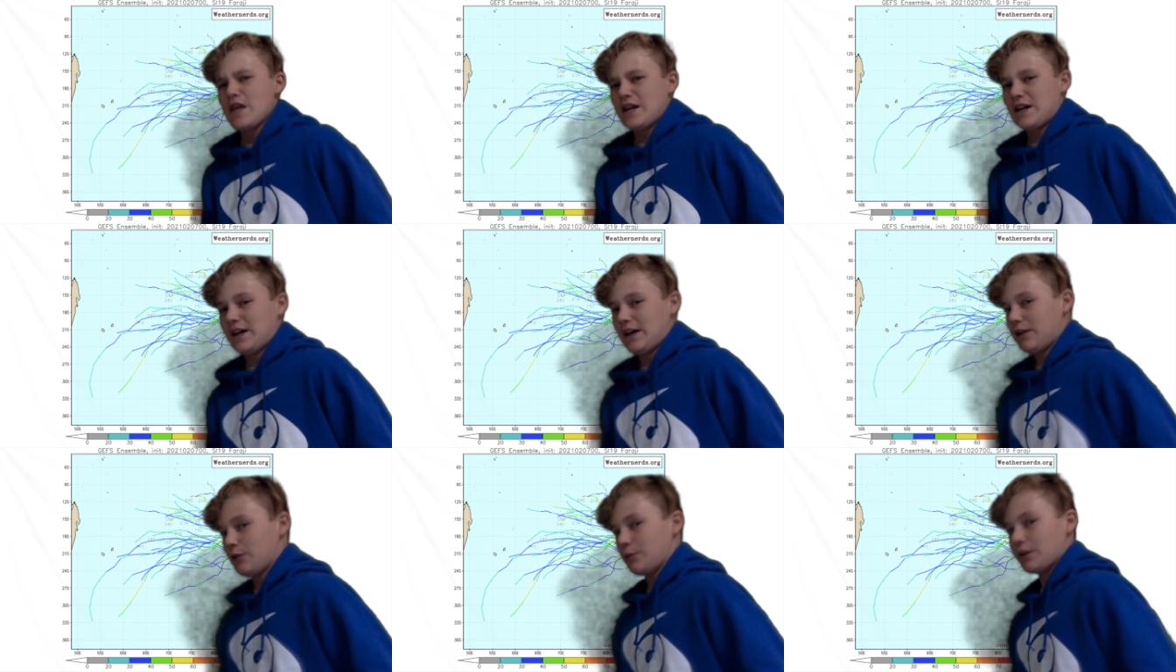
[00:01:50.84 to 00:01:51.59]
Uh,
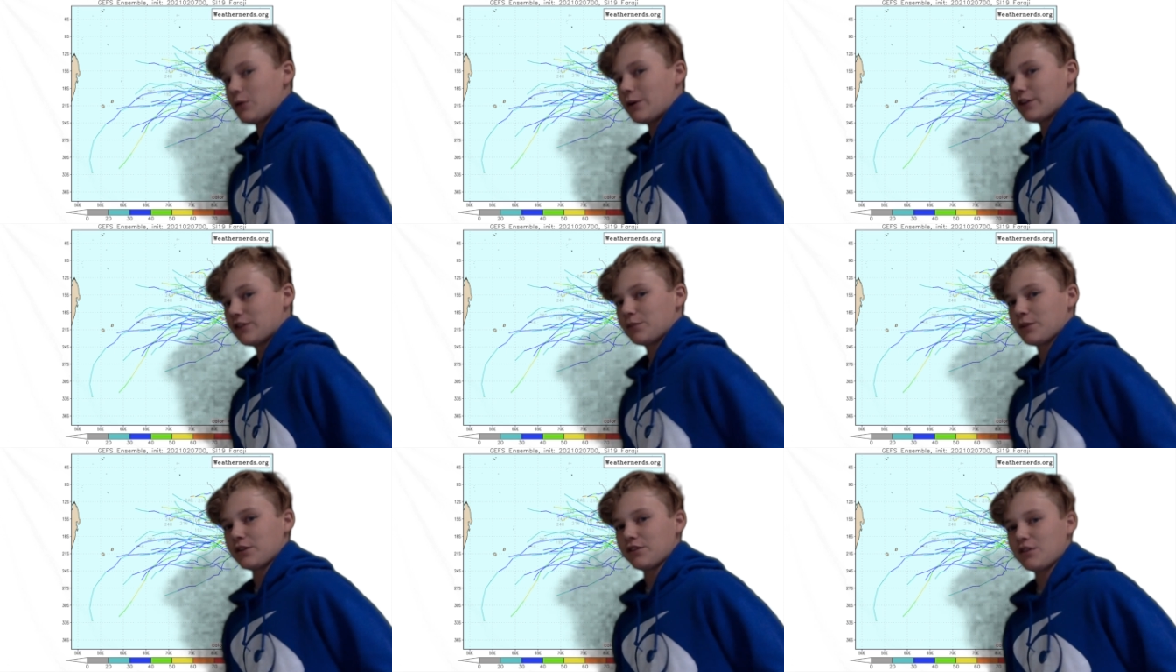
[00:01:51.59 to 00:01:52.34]
it would be quite a
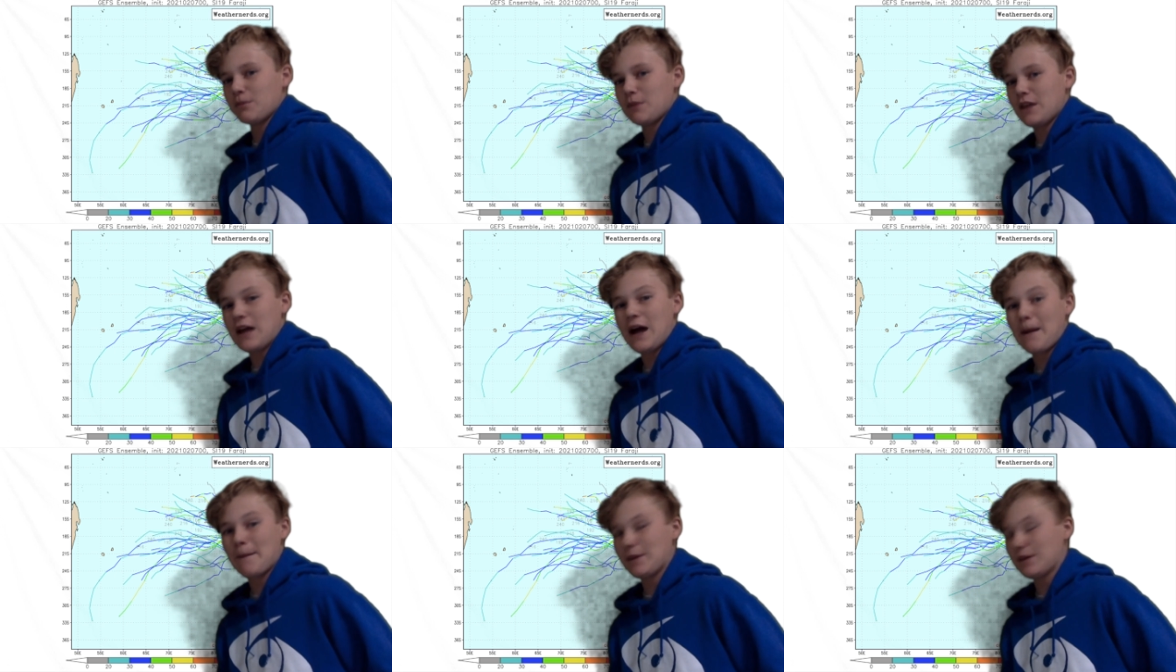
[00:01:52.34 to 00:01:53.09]
surprise to me,
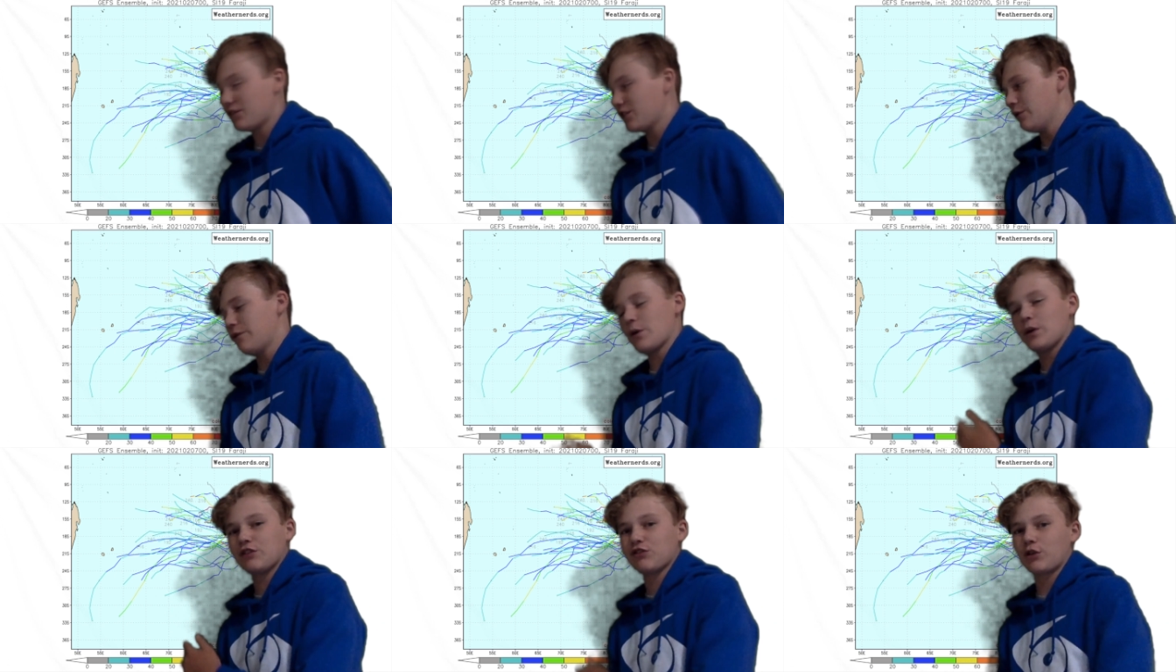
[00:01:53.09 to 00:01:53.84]
uh, but still
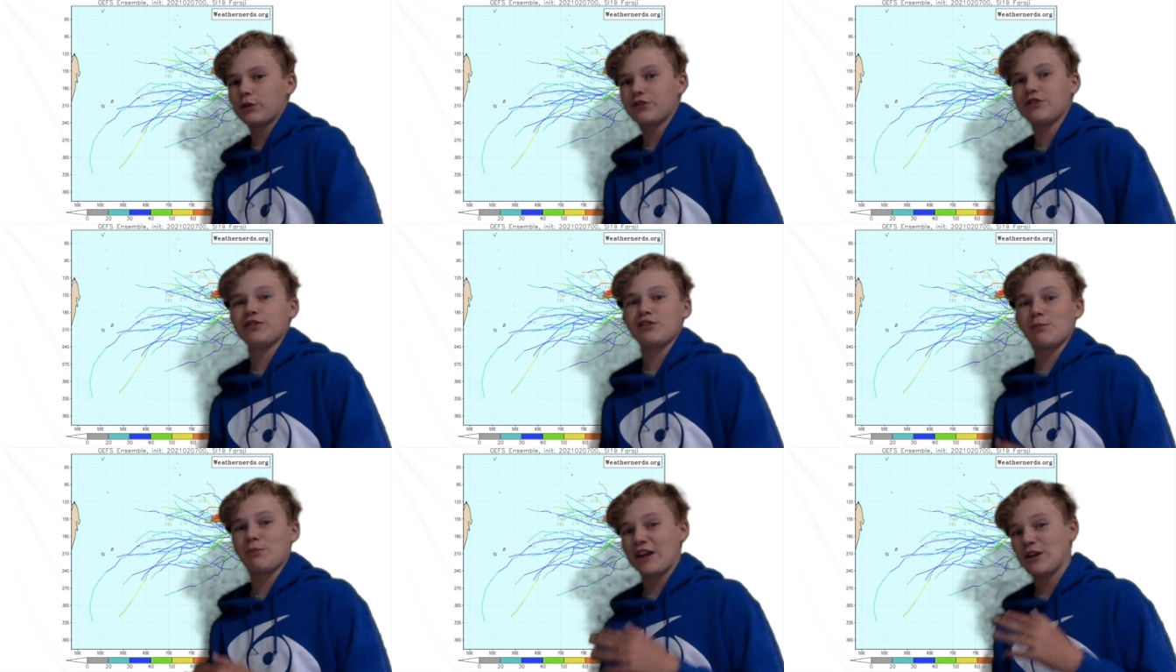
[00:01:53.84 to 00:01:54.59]
very strong
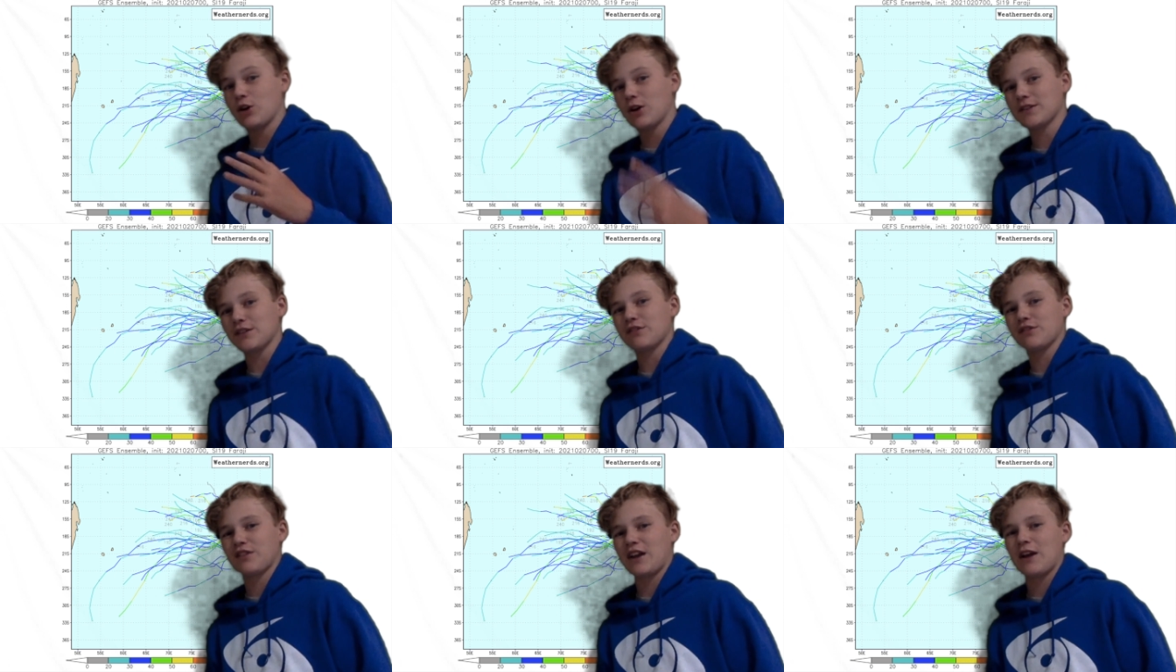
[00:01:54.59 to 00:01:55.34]
system. Thank God this
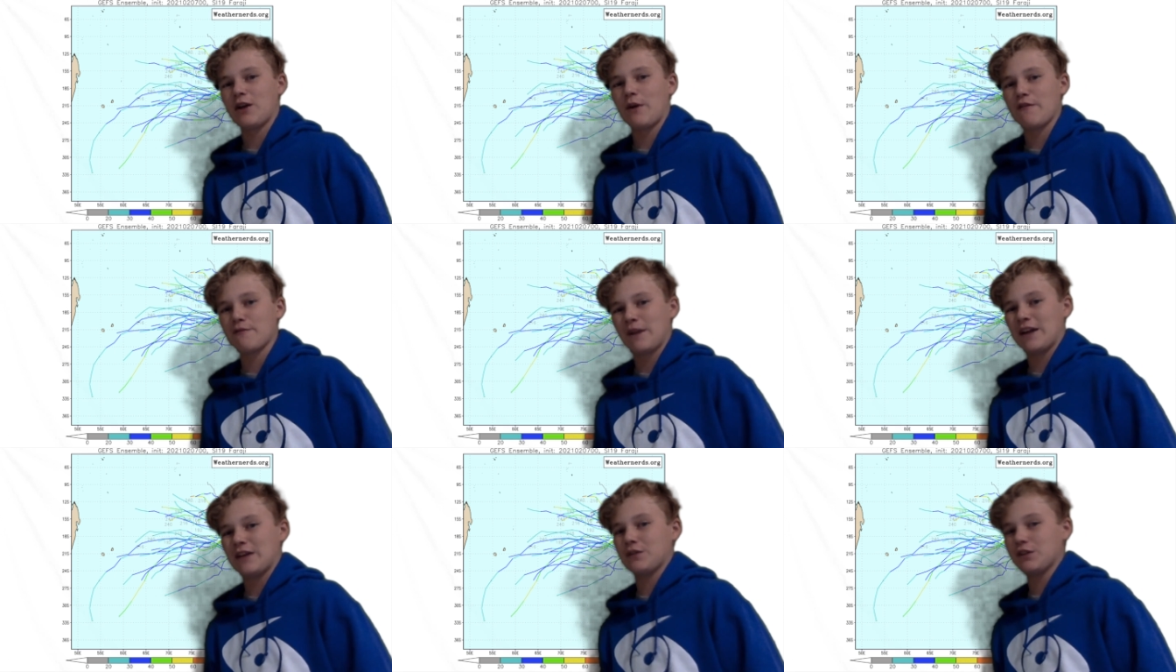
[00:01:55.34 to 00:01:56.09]
is staying away from
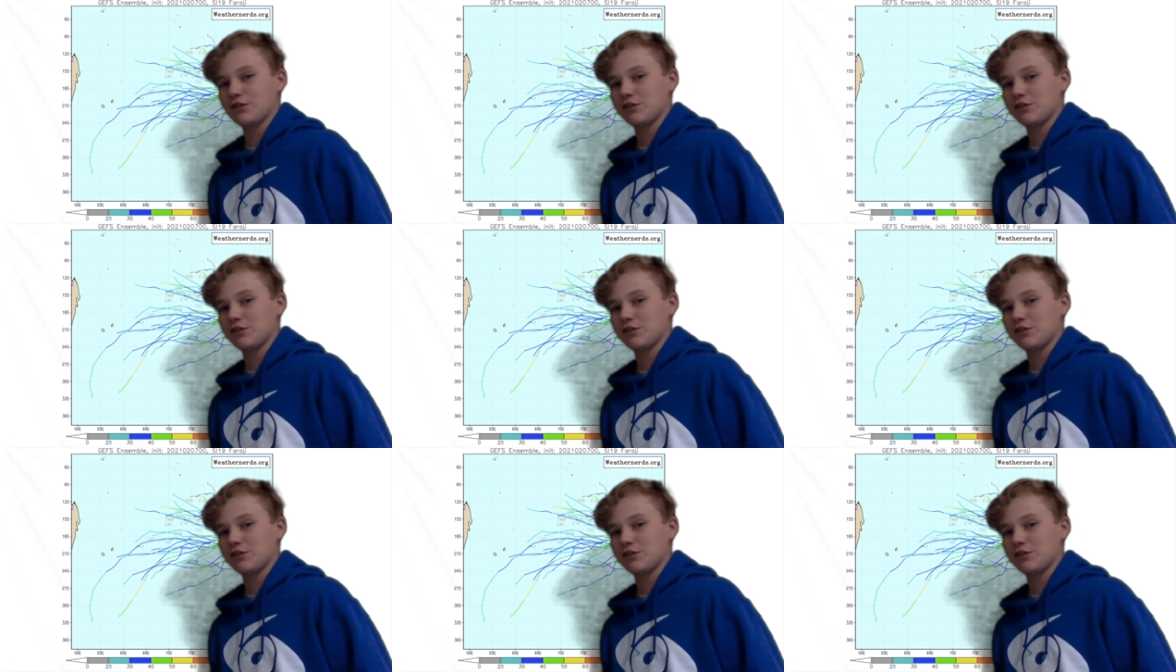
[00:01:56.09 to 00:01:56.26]
land. If this